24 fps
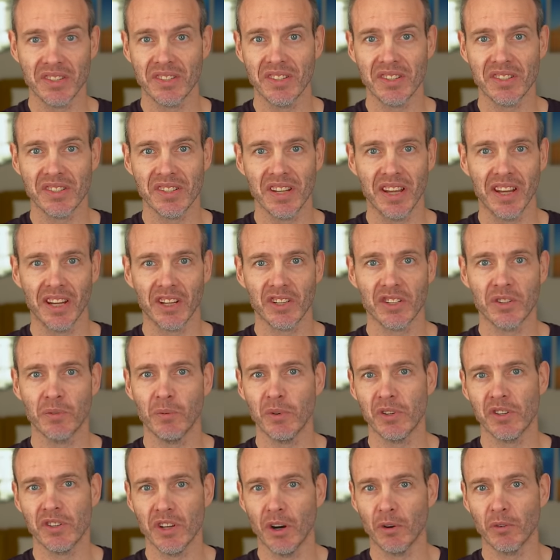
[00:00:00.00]
the 6,
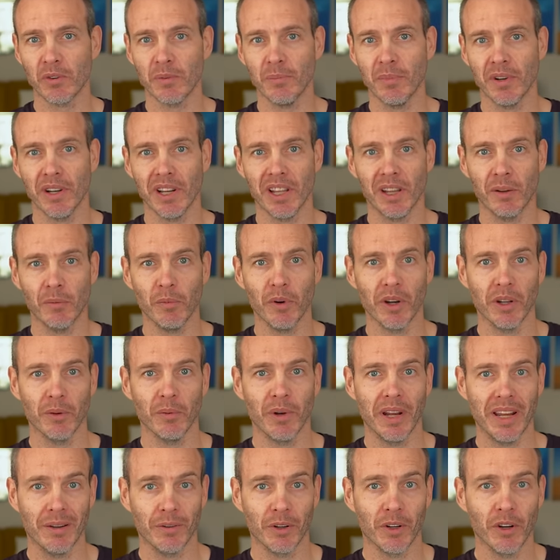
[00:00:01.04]
which is ultimately what it
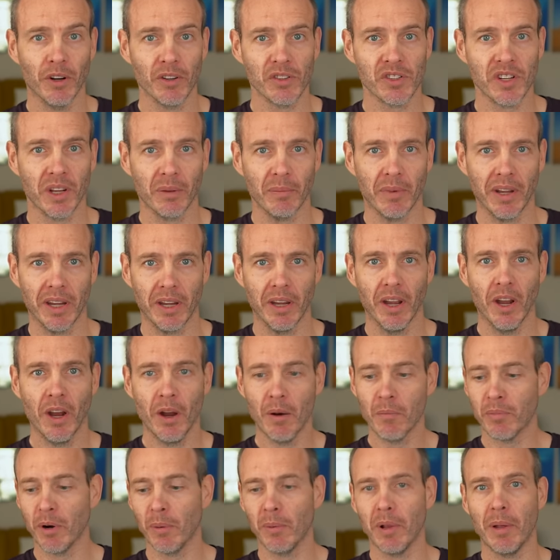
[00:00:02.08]
would end up costing me,
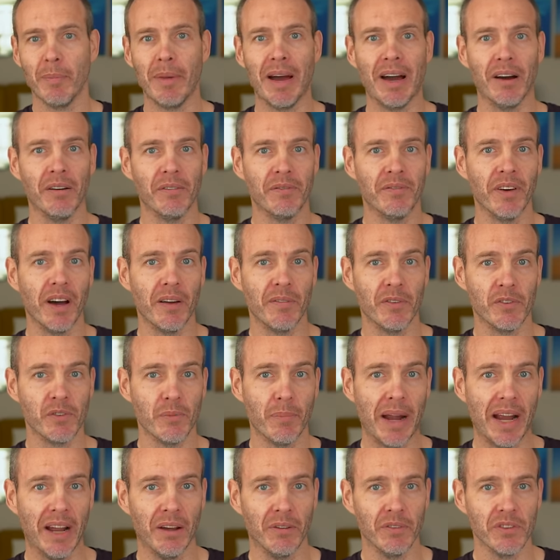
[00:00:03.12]
probably about
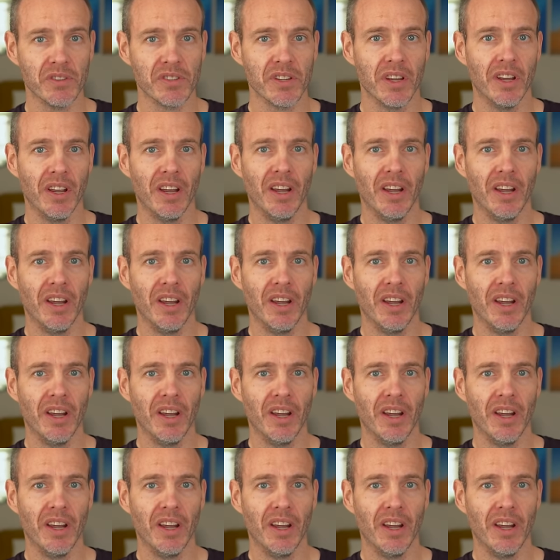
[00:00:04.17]
£500?